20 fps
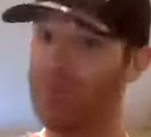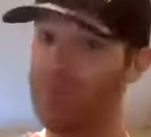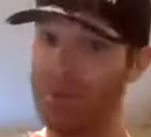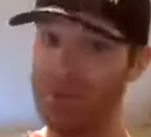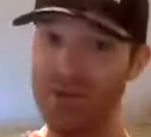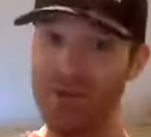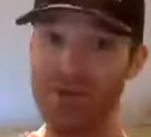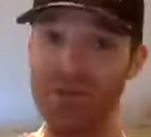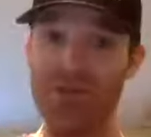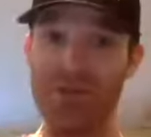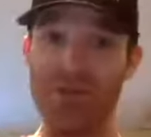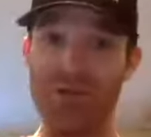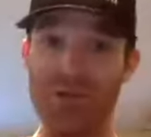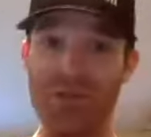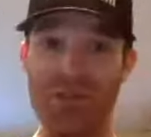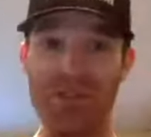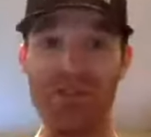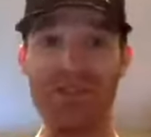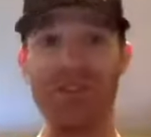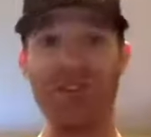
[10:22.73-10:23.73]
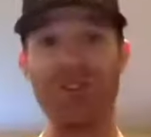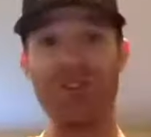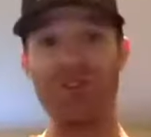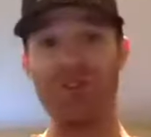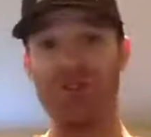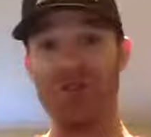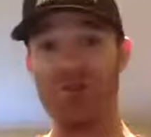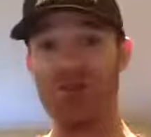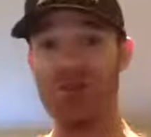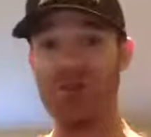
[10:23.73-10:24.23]
so you can see
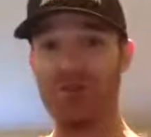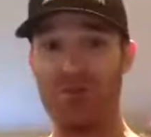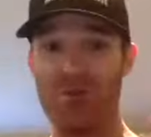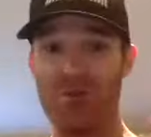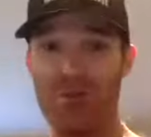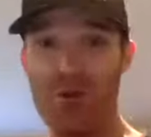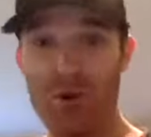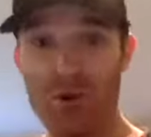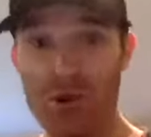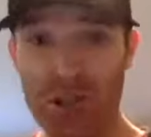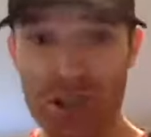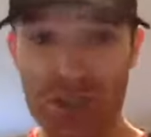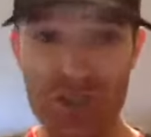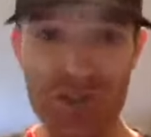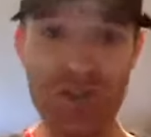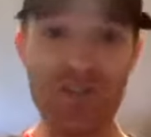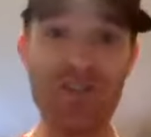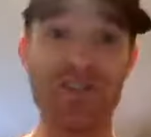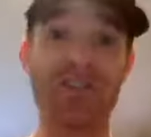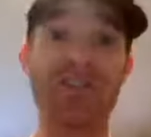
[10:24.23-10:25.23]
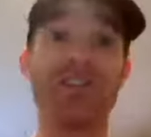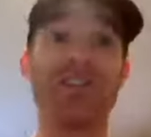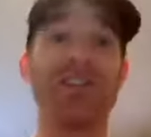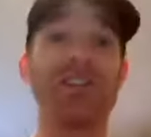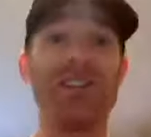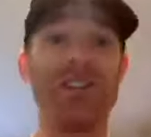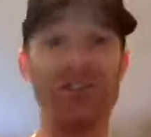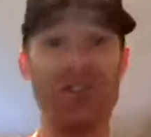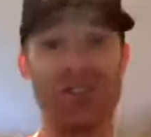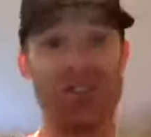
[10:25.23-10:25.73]
your emotions,
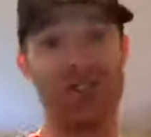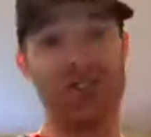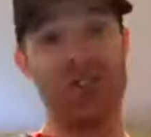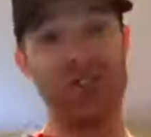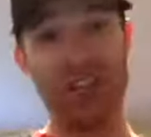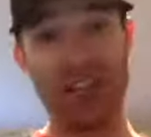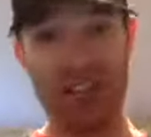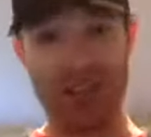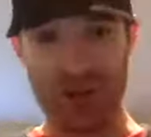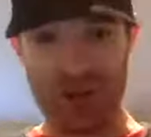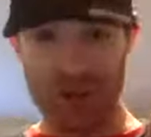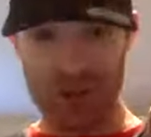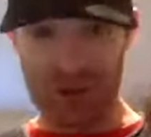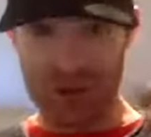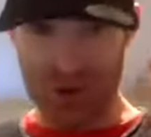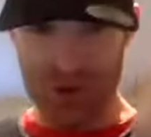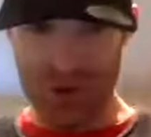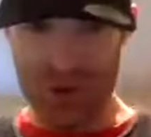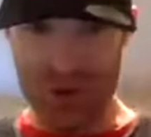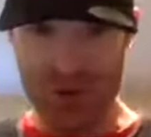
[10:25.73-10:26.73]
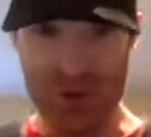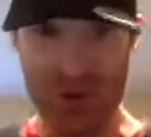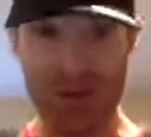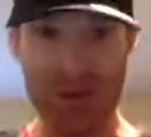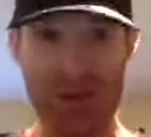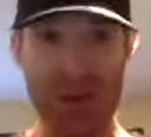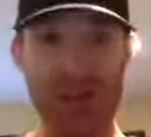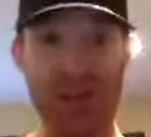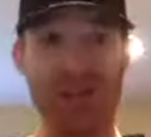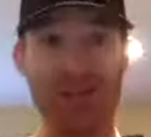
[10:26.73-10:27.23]
that you're a true human
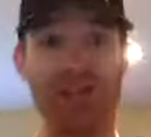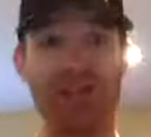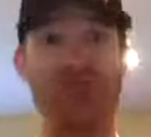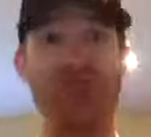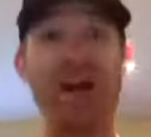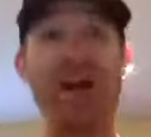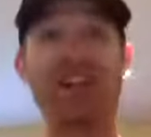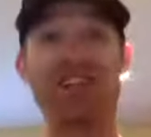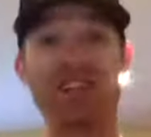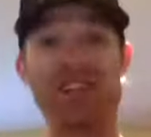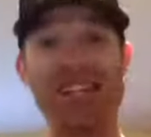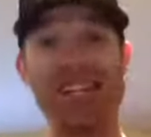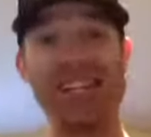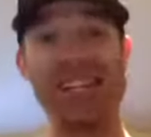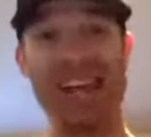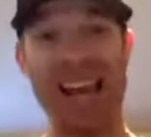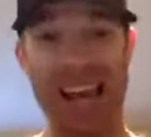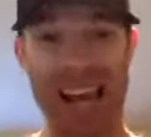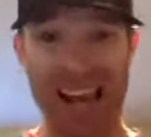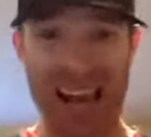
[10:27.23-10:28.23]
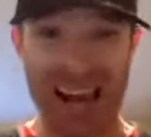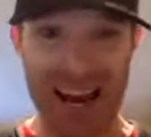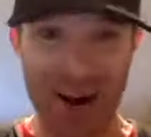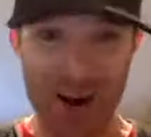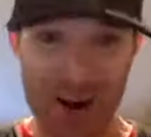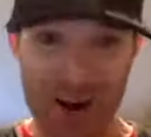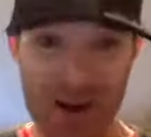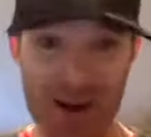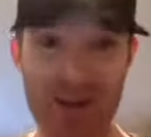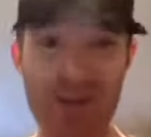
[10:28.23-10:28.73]
being, that you actually
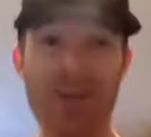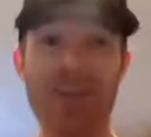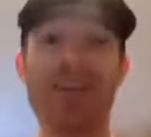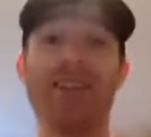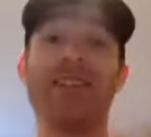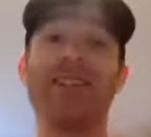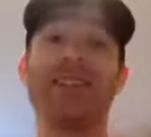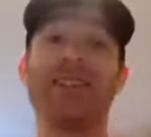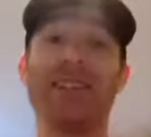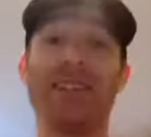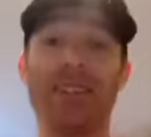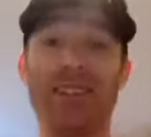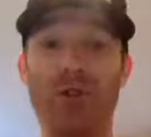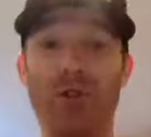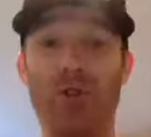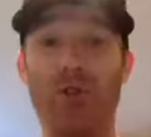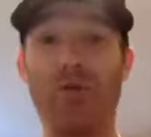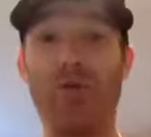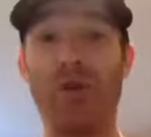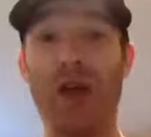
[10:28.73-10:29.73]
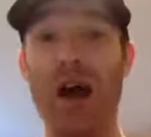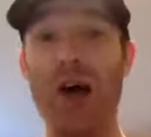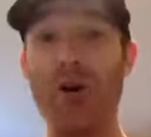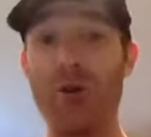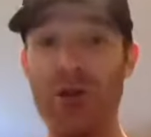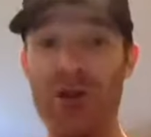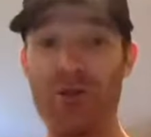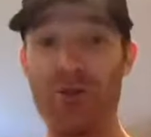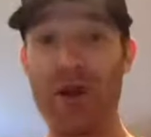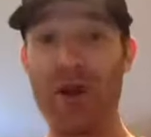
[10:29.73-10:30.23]
care, to go
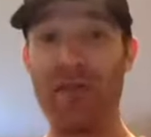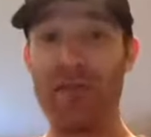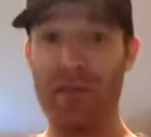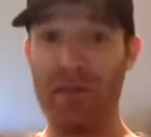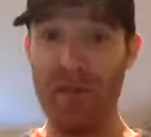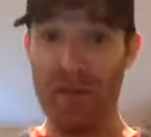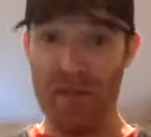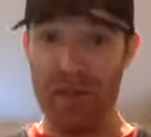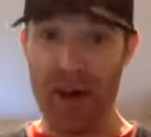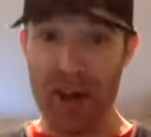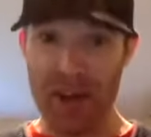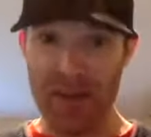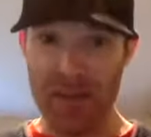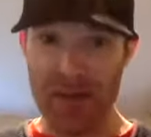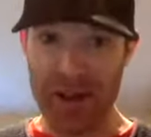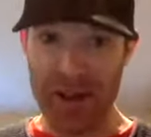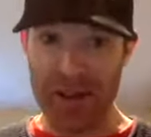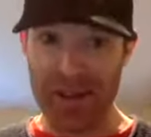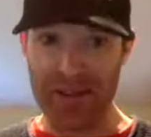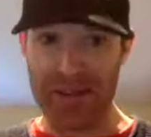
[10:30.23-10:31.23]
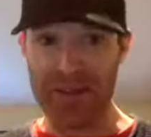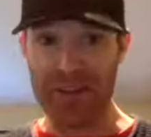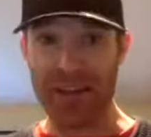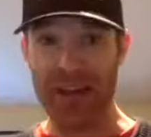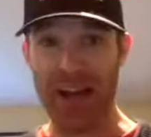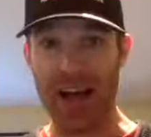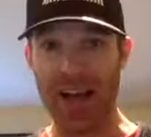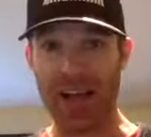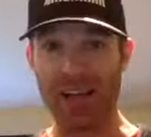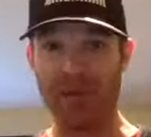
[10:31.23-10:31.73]
out of your way for 5 minutes
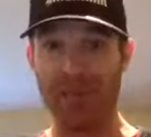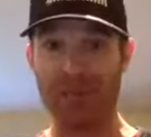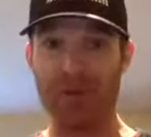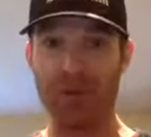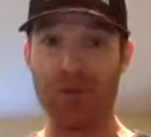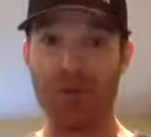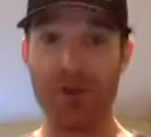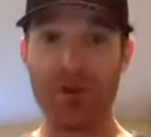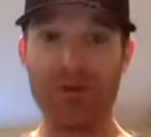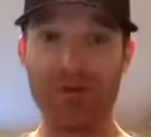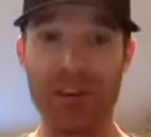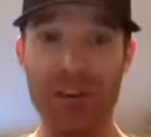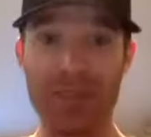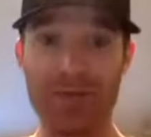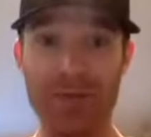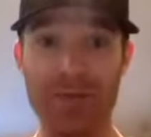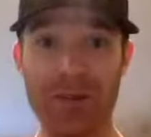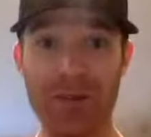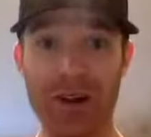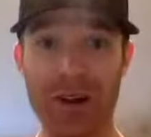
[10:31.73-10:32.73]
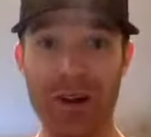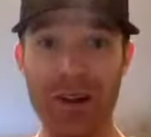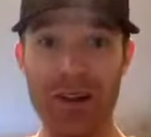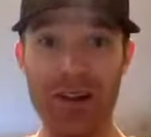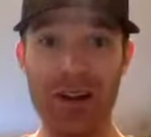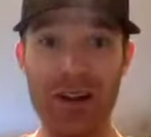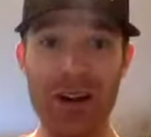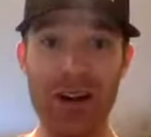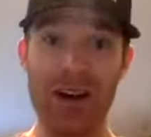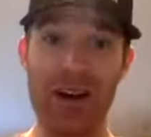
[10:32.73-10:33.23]
and give them a quick Facebook call.
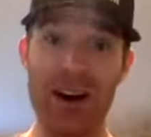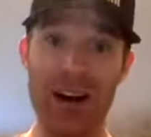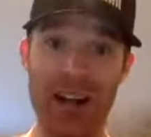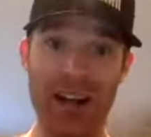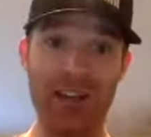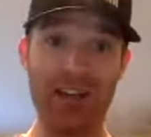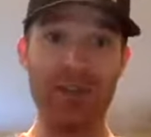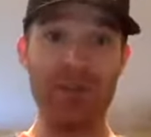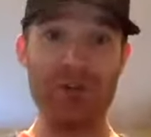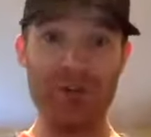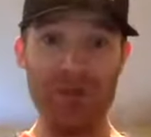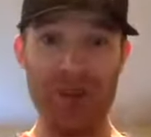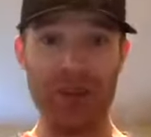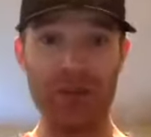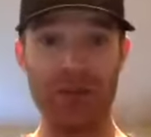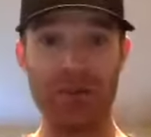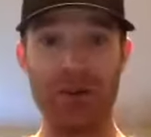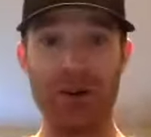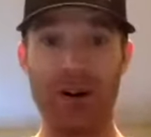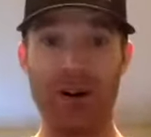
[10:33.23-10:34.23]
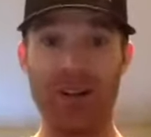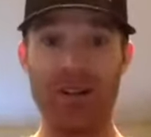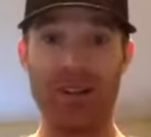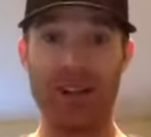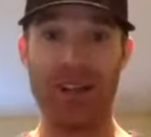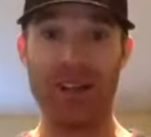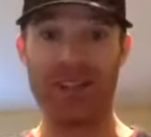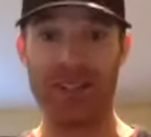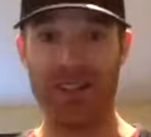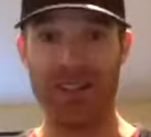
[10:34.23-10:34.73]
I had 2 Facebook calls
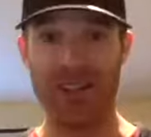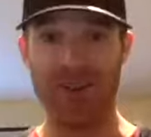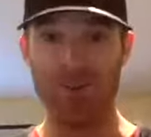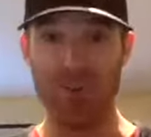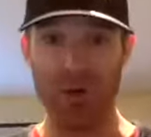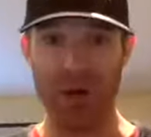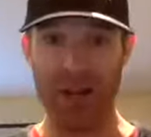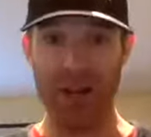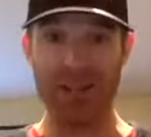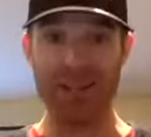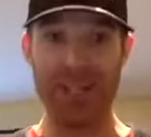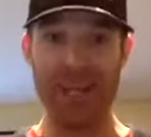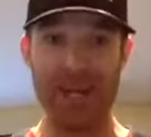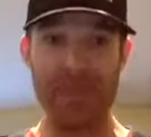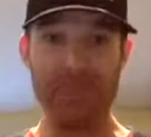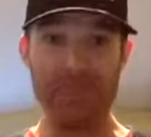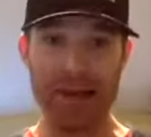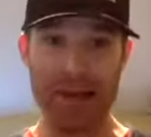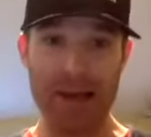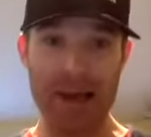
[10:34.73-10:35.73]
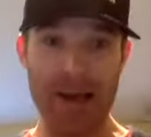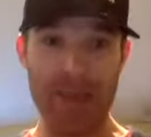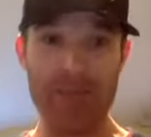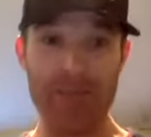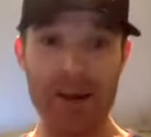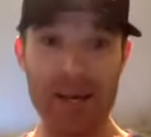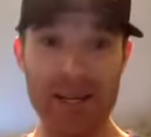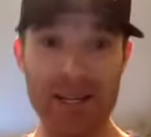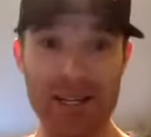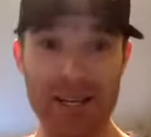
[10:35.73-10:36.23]
last night, one at 10 p.m.
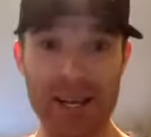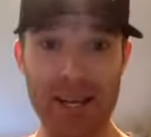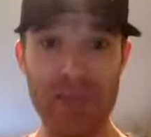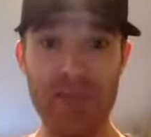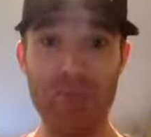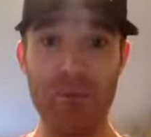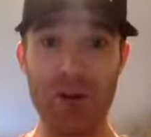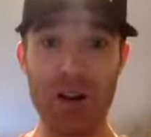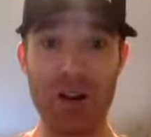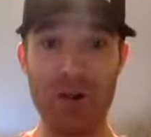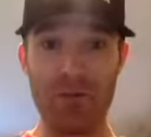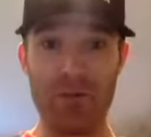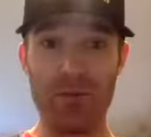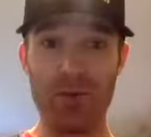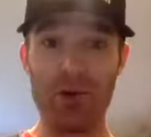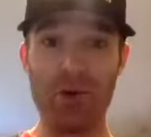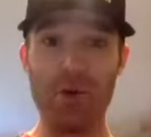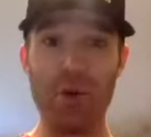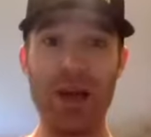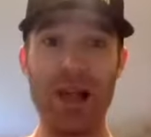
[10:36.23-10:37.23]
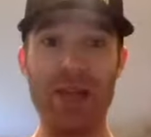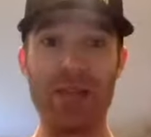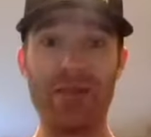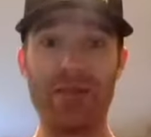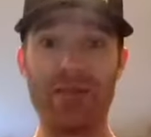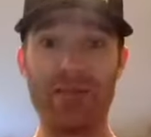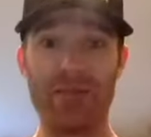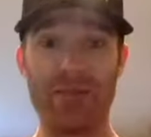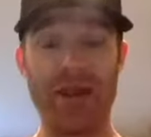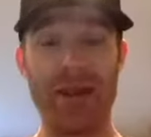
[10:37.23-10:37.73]
my time, one at
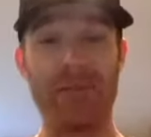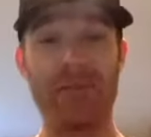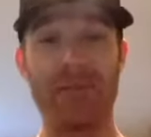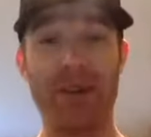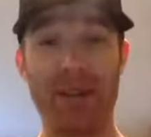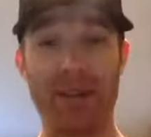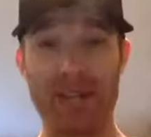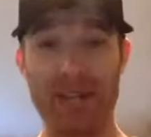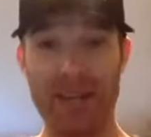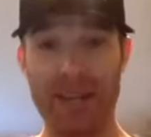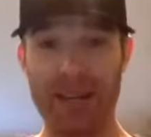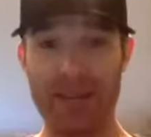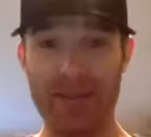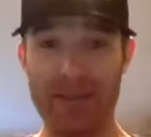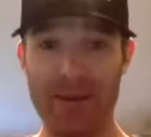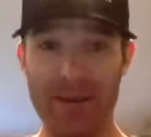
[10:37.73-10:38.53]
12 p.m. my time.